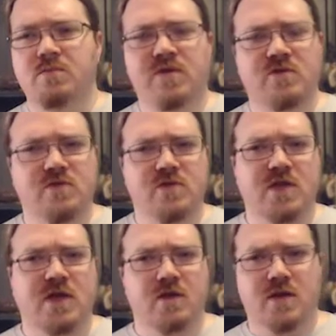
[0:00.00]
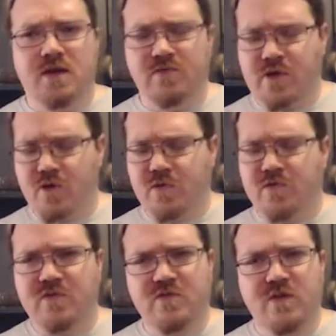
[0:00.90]
misunderstanding, and the curse
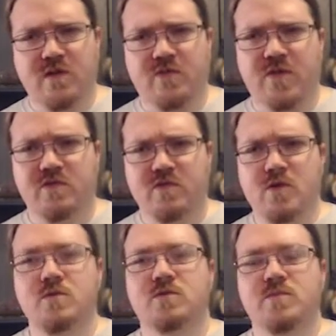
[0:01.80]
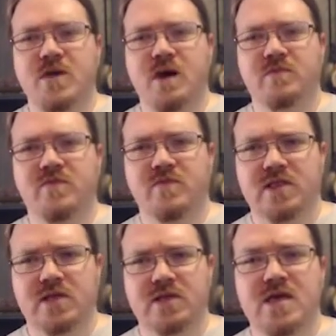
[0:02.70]
itself has grown to become the
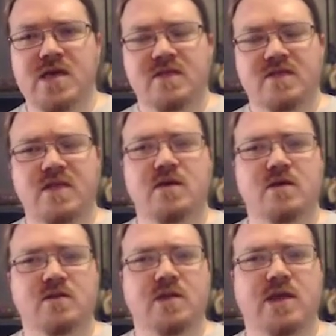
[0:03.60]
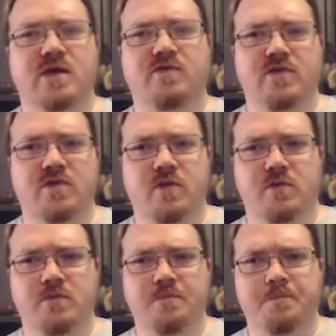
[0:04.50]
villain, taking on a life of its
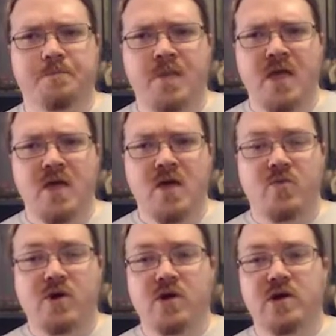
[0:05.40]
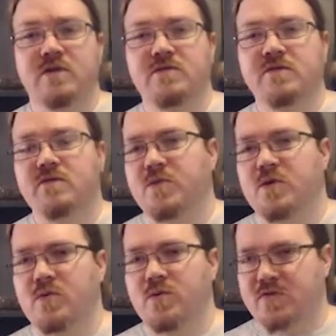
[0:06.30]
own. Regardless, it's up to
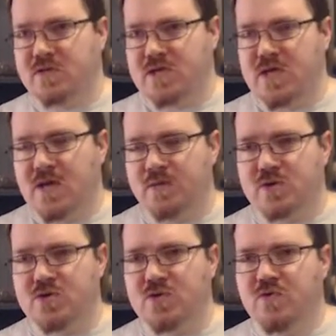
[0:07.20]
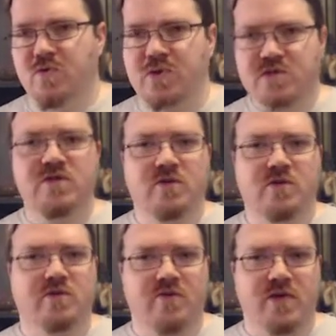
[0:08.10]
you as a DM to choose which
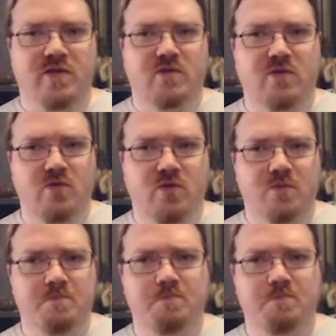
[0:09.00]
series of events are true.